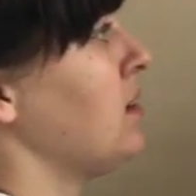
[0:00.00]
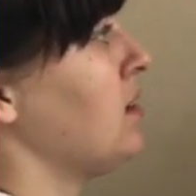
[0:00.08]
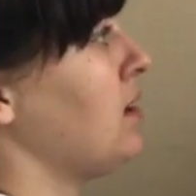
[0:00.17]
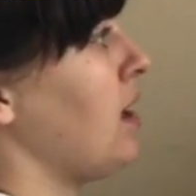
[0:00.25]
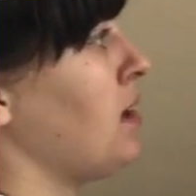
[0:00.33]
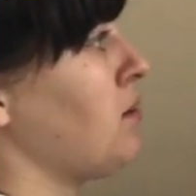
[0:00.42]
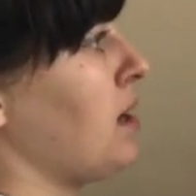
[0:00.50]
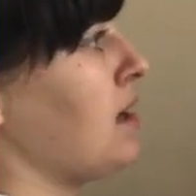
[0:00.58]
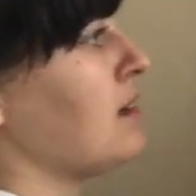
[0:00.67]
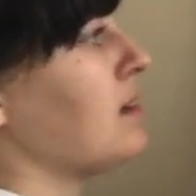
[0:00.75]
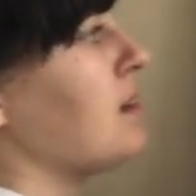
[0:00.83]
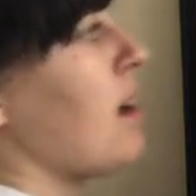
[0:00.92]
10
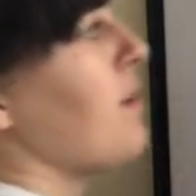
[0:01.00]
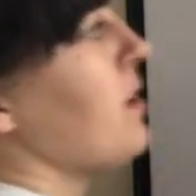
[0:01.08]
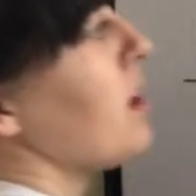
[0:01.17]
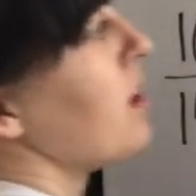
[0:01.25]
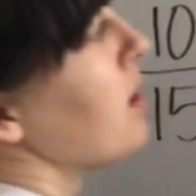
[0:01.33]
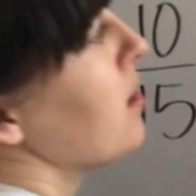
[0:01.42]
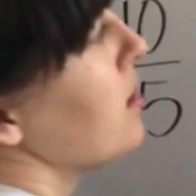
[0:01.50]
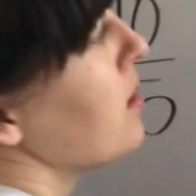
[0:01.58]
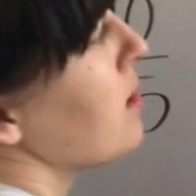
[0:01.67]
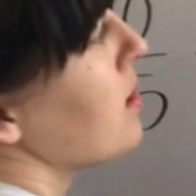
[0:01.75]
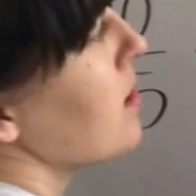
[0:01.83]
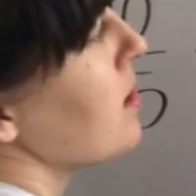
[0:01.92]
minus 7
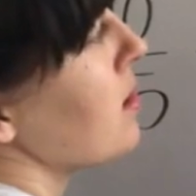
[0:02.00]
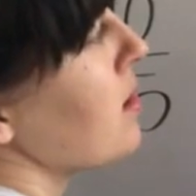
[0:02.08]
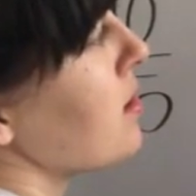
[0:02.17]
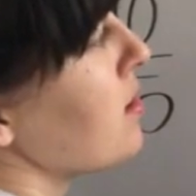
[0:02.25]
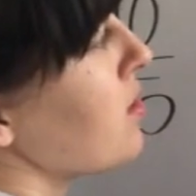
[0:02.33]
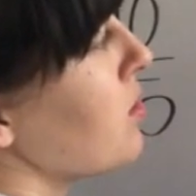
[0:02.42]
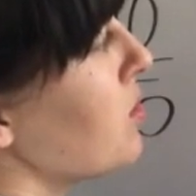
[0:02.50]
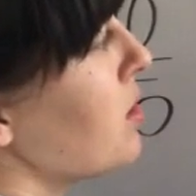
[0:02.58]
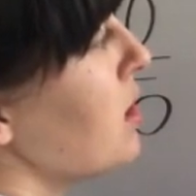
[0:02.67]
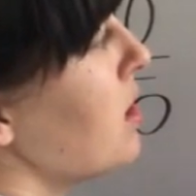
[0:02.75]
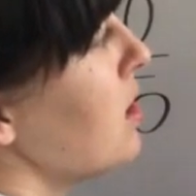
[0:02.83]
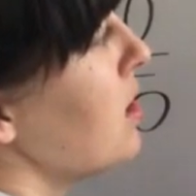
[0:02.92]
is
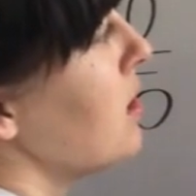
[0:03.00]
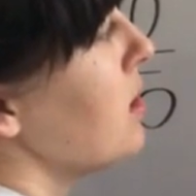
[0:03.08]
3.